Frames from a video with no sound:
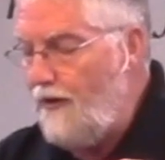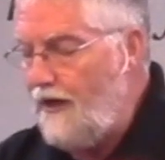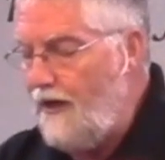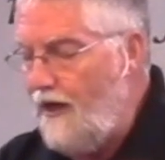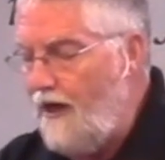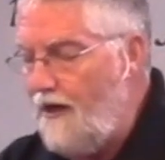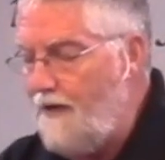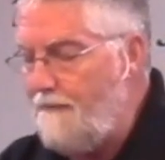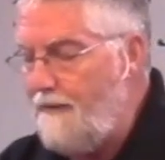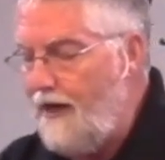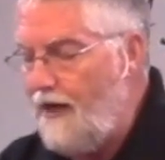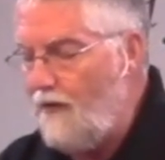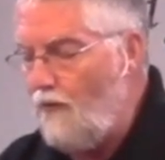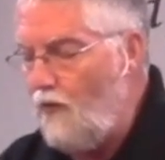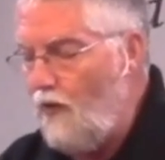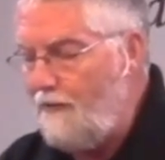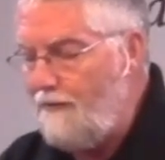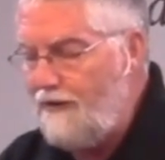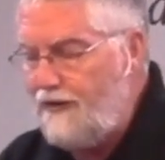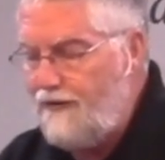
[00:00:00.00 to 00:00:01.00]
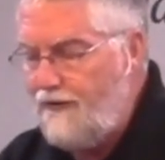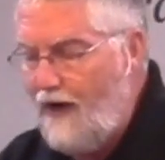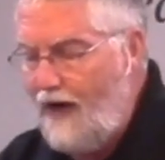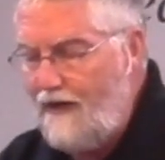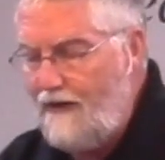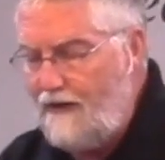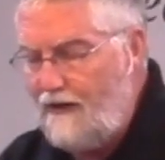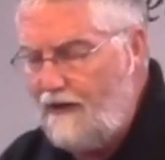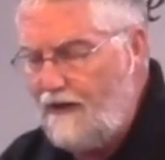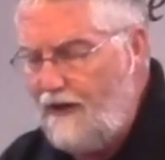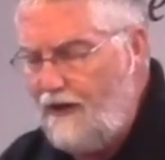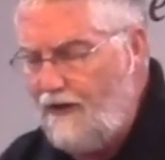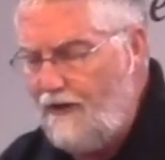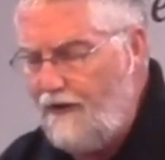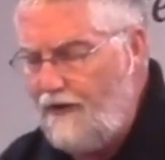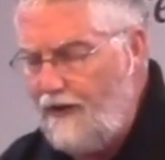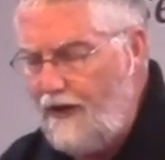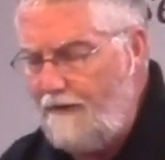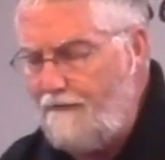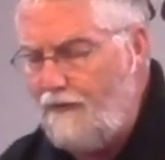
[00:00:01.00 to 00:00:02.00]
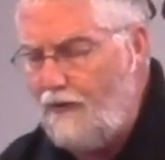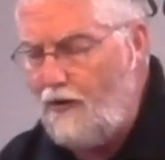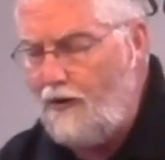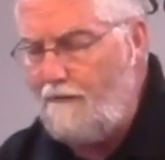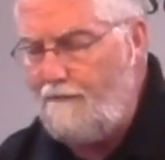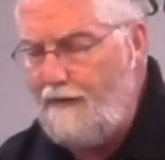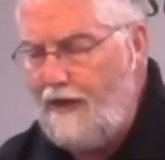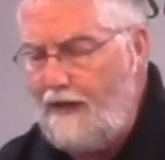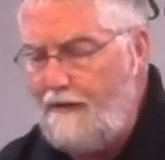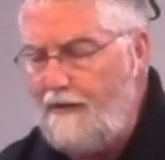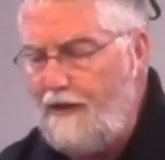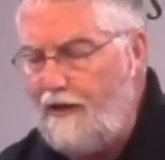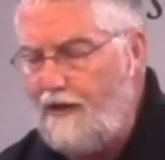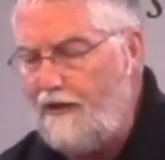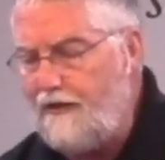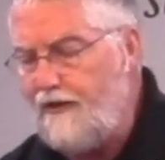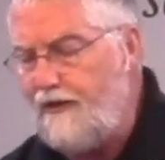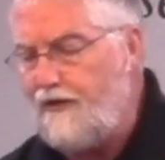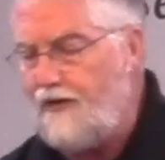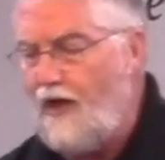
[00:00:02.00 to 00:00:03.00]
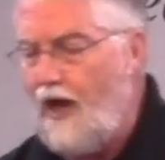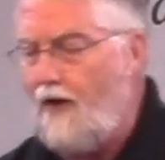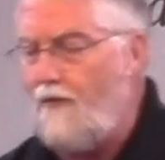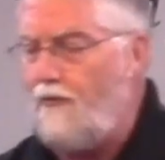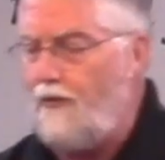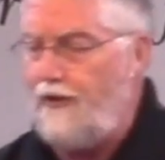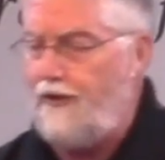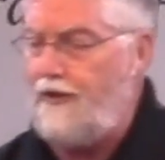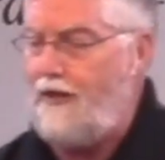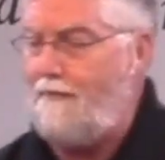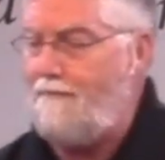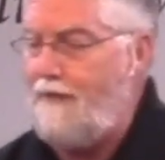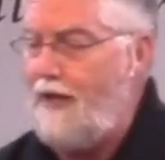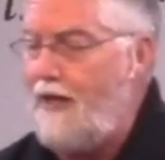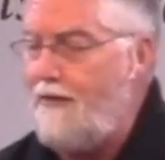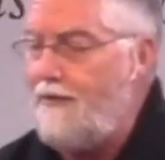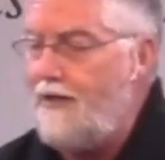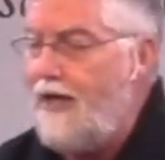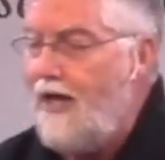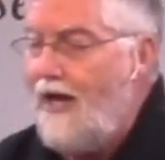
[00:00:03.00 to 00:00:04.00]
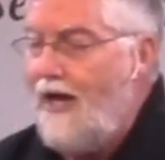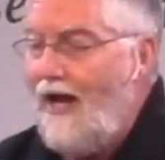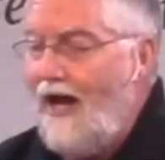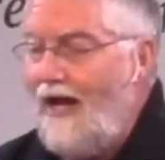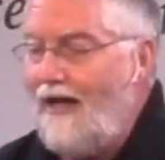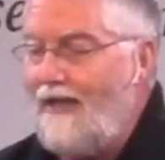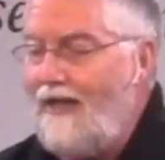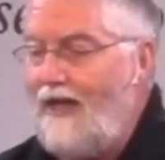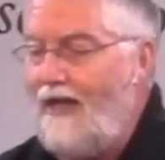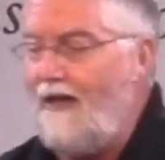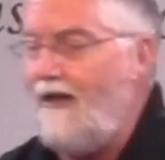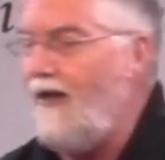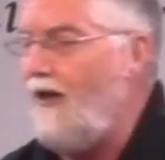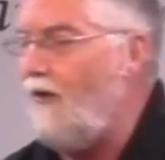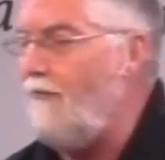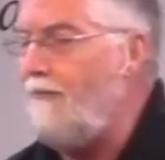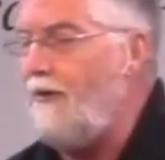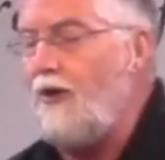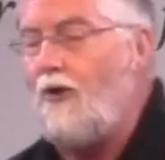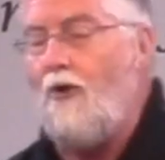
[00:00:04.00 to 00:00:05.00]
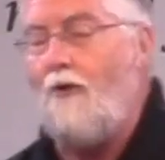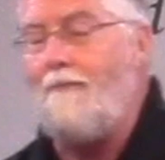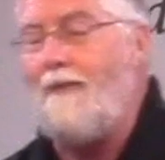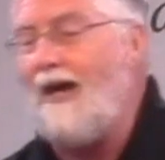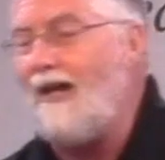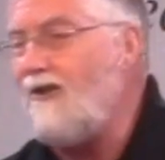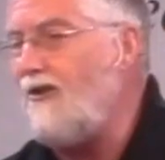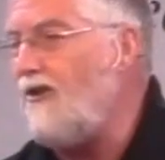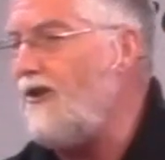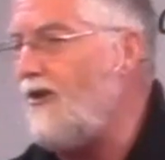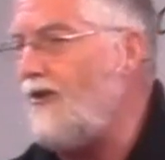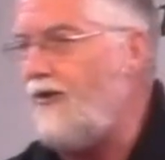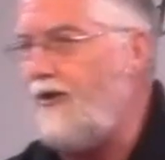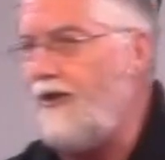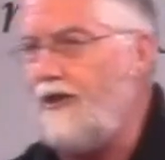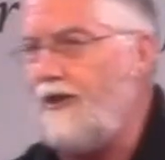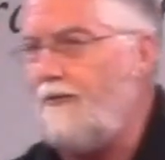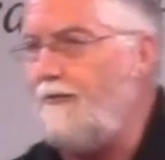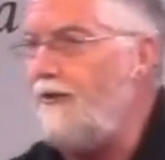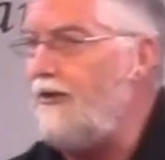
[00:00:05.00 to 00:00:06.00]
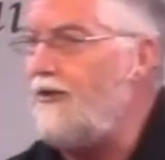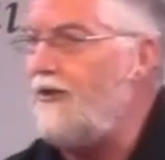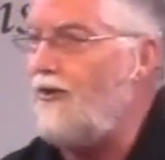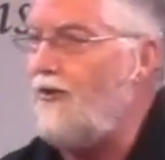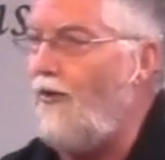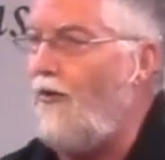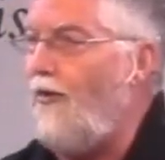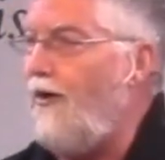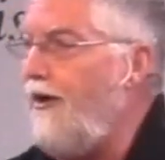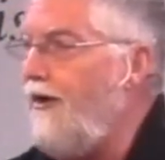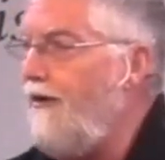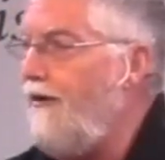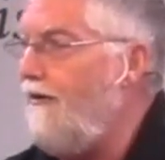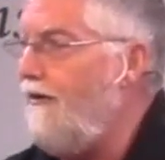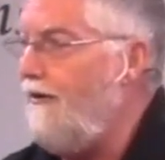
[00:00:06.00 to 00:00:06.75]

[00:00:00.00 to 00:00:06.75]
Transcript: on about a woman's right to kill her unborn baby because it's not really a baby, I can't help but go back to the Christmas story.